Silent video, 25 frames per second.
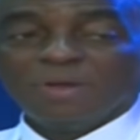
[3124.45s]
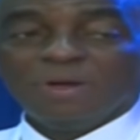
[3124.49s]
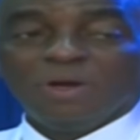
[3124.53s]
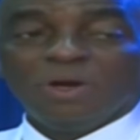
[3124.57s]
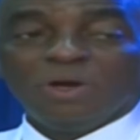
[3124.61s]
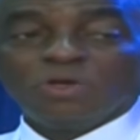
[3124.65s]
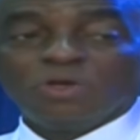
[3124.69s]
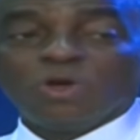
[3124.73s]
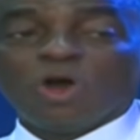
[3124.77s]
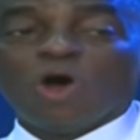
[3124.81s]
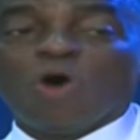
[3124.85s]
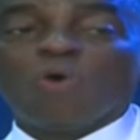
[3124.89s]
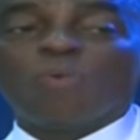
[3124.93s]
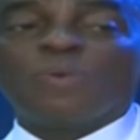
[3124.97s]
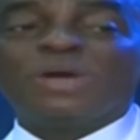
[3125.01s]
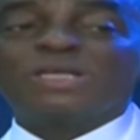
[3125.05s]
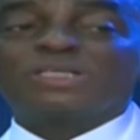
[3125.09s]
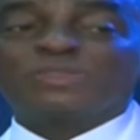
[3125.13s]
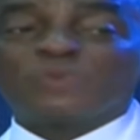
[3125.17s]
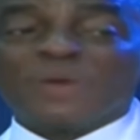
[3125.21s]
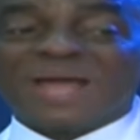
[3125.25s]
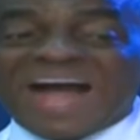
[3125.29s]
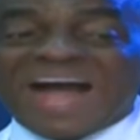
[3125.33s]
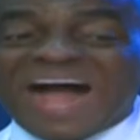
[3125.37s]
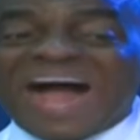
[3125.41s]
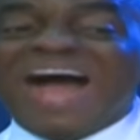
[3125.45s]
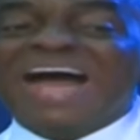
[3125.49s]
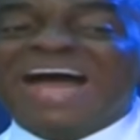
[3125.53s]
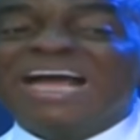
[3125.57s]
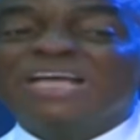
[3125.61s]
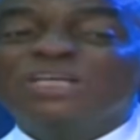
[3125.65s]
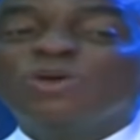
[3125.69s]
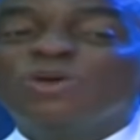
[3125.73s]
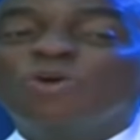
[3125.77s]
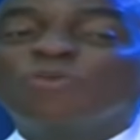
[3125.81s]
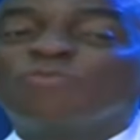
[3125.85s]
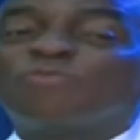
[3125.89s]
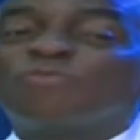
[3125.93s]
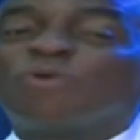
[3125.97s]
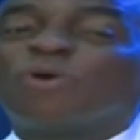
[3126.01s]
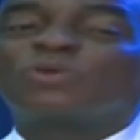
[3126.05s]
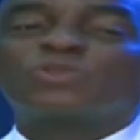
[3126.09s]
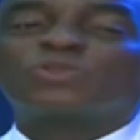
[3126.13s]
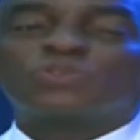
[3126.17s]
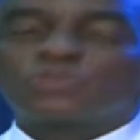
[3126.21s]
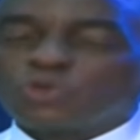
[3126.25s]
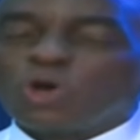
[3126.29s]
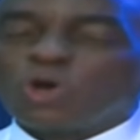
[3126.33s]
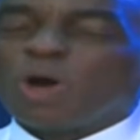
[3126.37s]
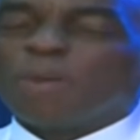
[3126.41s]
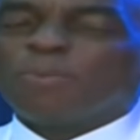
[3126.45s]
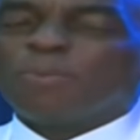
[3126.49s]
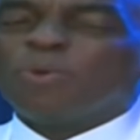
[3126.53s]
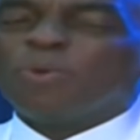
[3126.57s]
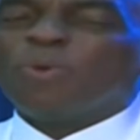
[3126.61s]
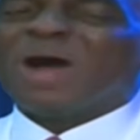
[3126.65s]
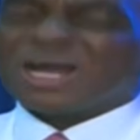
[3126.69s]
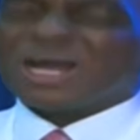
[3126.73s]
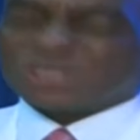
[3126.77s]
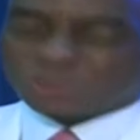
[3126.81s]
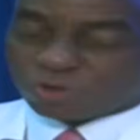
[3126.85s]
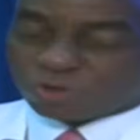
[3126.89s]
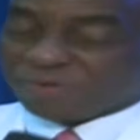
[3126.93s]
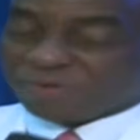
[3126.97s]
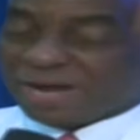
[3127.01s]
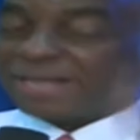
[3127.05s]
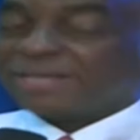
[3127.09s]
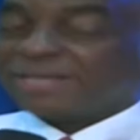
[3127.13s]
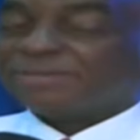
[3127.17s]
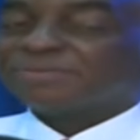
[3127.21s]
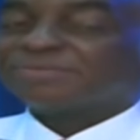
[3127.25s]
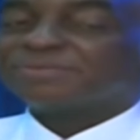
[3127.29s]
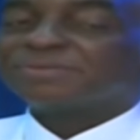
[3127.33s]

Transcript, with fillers: No witch will eye you for trouble and survive.